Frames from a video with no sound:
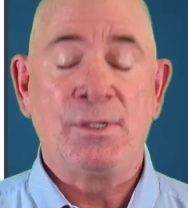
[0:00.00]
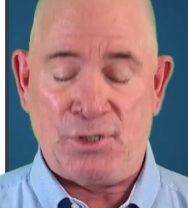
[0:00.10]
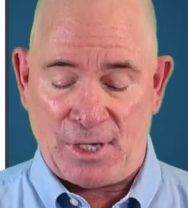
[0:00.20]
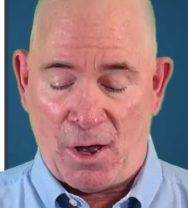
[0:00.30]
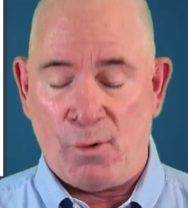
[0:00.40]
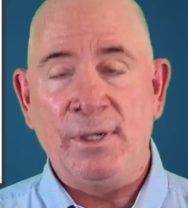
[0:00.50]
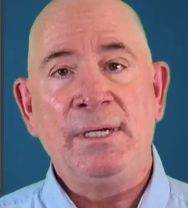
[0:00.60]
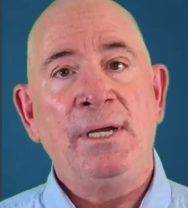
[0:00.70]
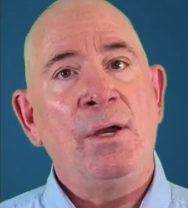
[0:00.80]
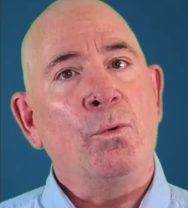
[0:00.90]
So
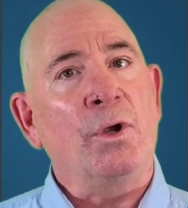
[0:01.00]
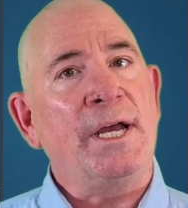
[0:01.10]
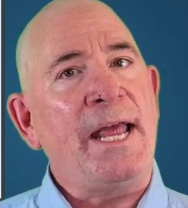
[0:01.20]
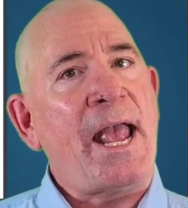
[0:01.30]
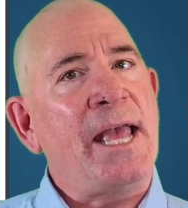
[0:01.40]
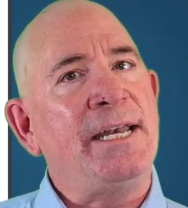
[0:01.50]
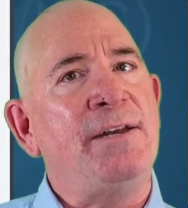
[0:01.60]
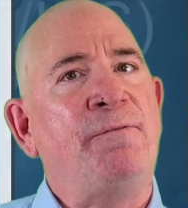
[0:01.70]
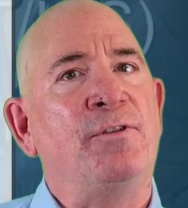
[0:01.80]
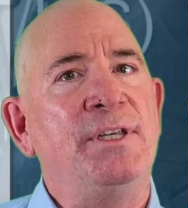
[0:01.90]
we're going to end
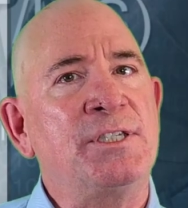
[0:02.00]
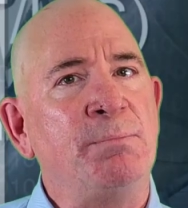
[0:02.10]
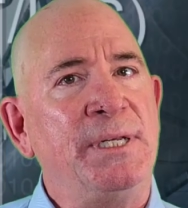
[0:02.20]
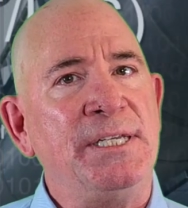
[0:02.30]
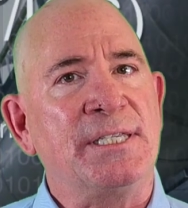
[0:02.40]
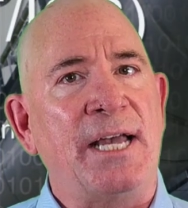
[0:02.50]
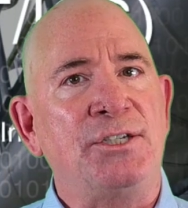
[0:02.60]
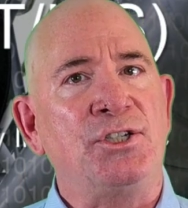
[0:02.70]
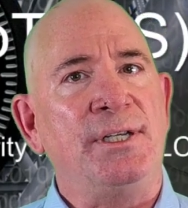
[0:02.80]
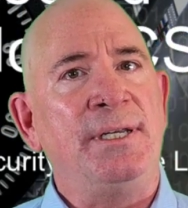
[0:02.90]
it for this mini
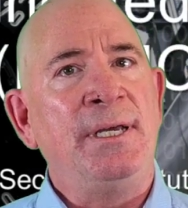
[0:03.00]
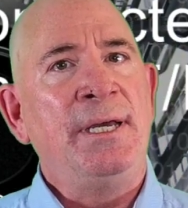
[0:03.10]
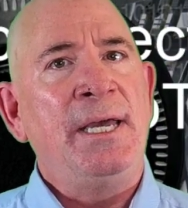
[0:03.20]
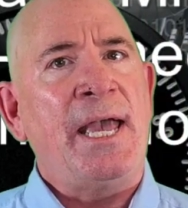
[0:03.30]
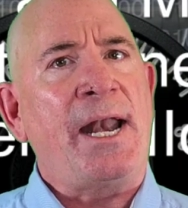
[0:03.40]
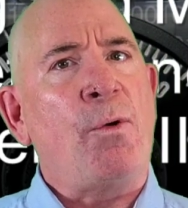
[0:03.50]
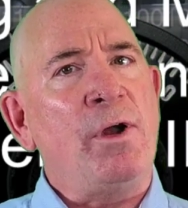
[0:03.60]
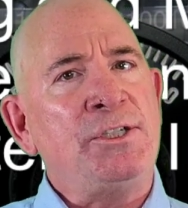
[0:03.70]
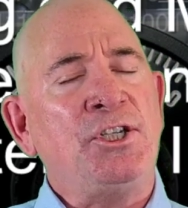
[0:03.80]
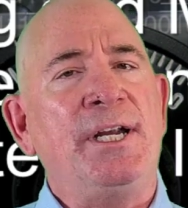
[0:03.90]
session, and I
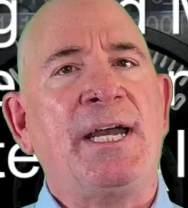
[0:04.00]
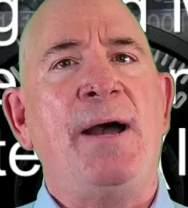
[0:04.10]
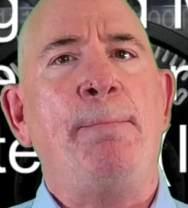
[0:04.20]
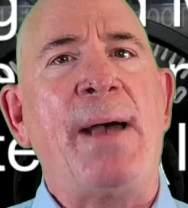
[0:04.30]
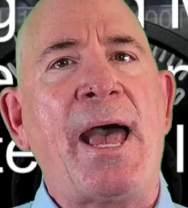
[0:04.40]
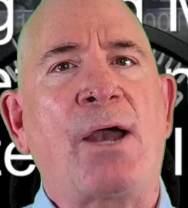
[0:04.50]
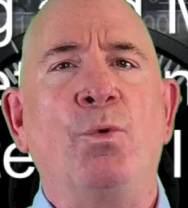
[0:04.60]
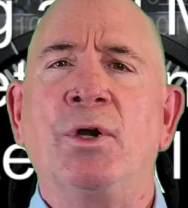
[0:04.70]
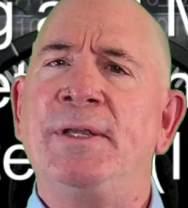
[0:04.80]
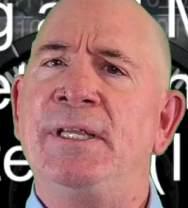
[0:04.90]
want you to come back.
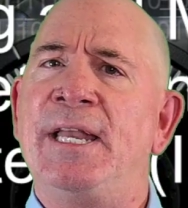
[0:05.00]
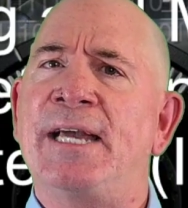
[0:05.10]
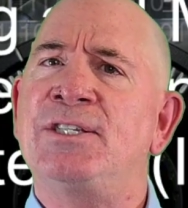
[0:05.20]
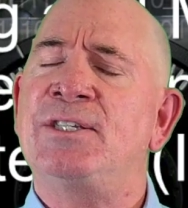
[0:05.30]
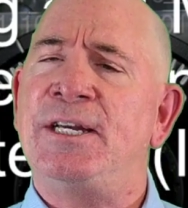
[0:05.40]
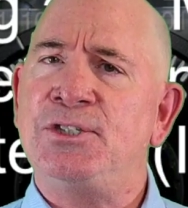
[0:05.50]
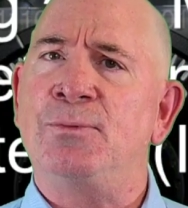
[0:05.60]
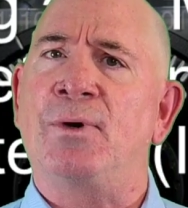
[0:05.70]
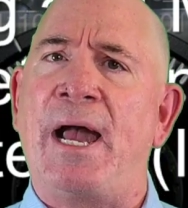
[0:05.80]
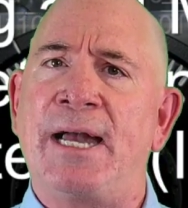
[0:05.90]
We're in the next
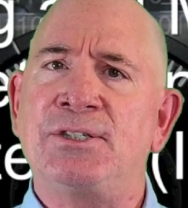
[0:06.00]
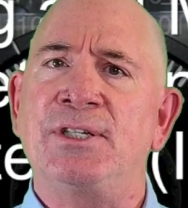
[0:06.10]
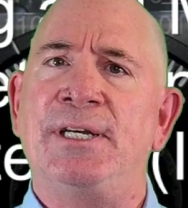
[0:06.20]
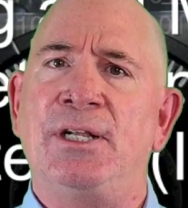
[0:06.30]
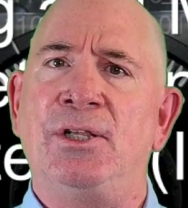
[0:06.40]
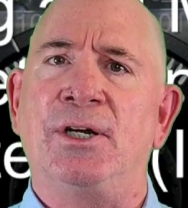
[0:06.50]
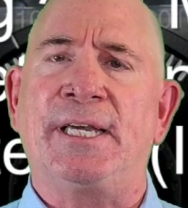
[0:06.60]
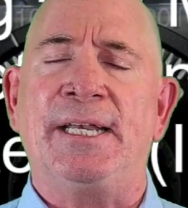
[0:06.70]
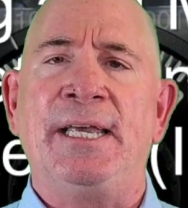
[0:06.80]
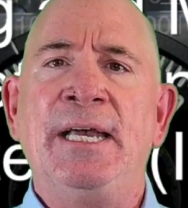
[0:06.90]
session, we're actually going to
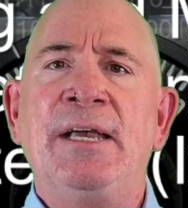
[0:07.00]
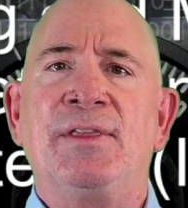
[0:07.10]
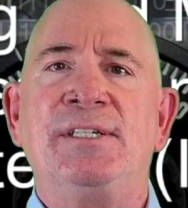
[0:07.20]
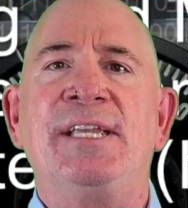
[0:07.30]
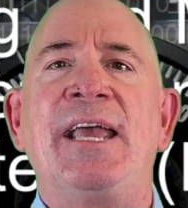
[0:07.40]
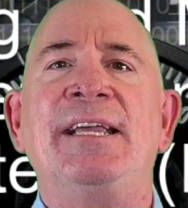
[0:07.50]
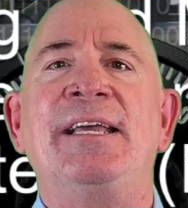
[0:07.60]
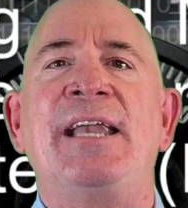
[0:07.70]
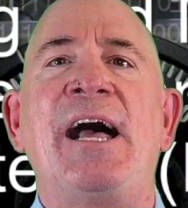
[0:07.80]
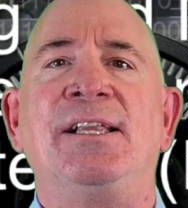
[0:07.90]
look at the data
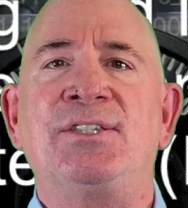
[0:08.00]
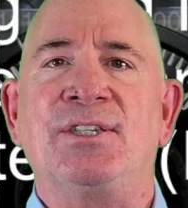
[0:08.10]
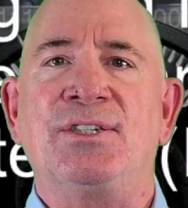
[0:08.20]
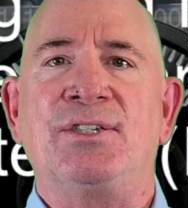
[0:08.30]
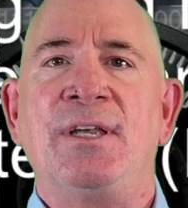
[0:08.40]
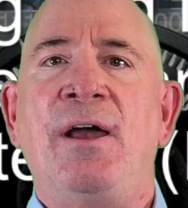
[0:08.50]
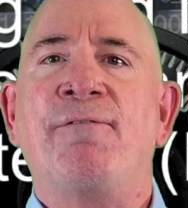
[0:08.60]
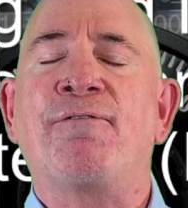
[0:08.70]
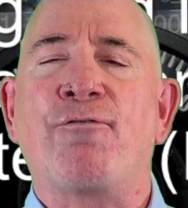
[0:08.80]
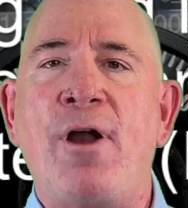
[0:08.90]
analysis
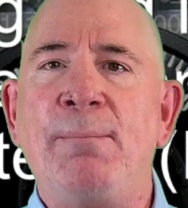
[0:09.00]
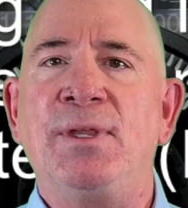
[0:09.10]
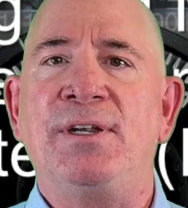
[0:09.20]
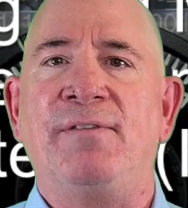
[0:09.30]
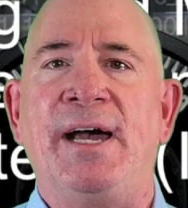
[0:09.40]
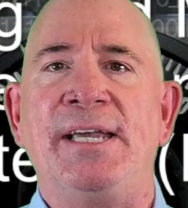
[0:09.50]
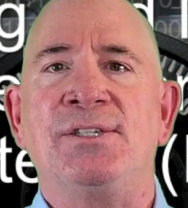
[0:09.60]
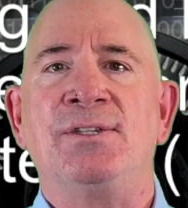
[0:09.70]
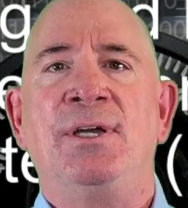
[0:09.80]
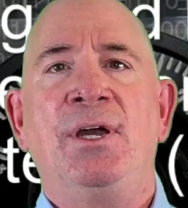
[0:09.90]
from the
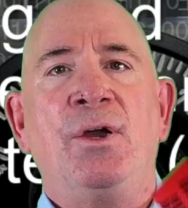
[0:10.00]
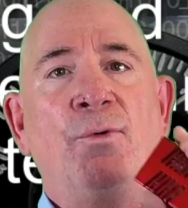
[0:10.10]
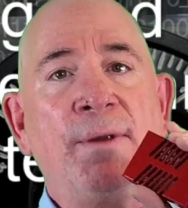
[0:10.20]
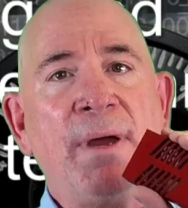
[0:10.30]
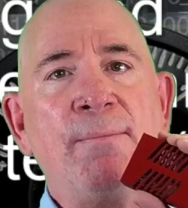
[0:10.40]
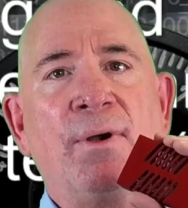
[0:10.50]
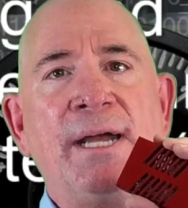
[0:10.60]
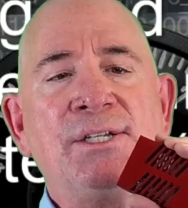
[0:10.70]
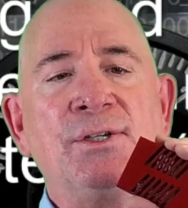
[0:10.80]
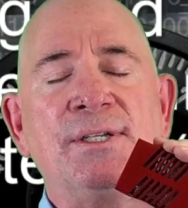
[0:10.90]
device. Remember,
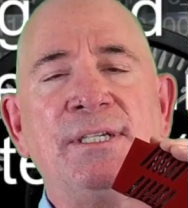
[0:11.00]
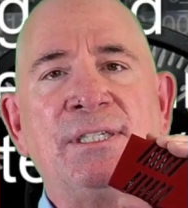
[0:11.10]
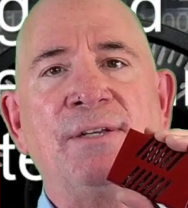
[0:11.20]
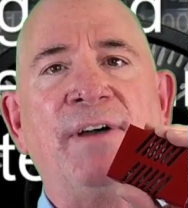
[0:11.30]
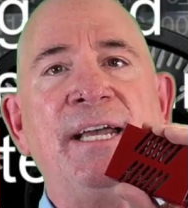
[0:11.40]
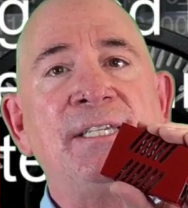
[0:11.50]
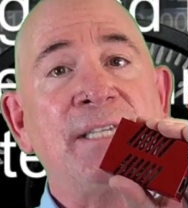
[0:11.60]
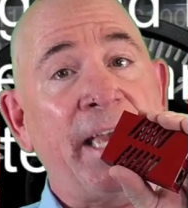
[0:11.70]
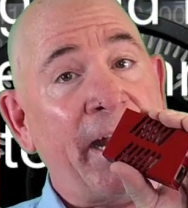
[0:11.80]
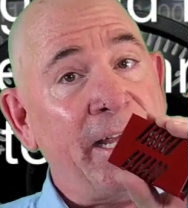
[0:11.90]
I took this
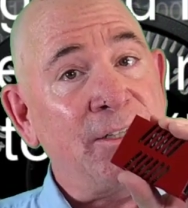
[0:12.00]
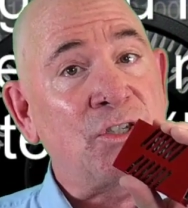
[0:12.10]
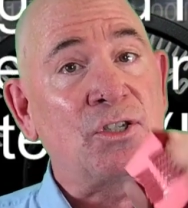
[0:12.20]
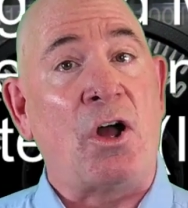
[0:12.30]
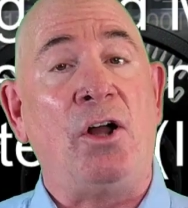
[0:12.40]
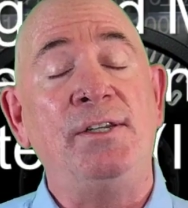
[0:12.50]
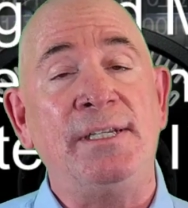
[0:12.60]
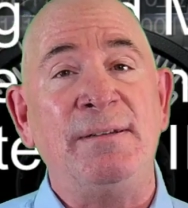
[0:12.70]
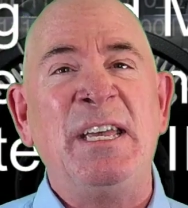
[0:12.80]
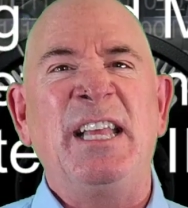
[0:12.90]
device and I installed
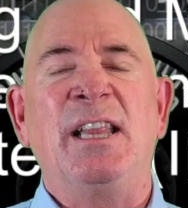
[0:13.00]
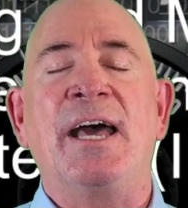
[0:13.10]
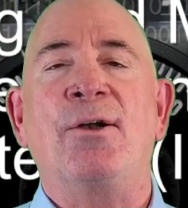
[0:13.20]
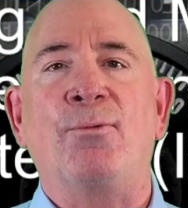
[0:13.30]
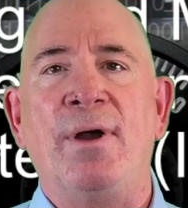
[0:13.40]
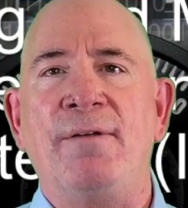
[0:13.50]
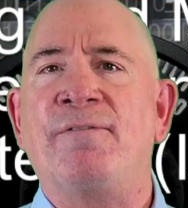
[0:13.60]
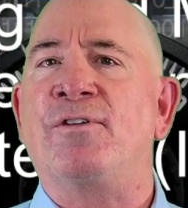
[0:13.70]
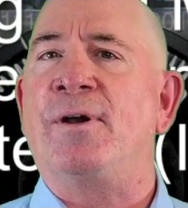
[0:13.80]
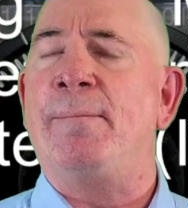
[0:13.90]
it, let it run for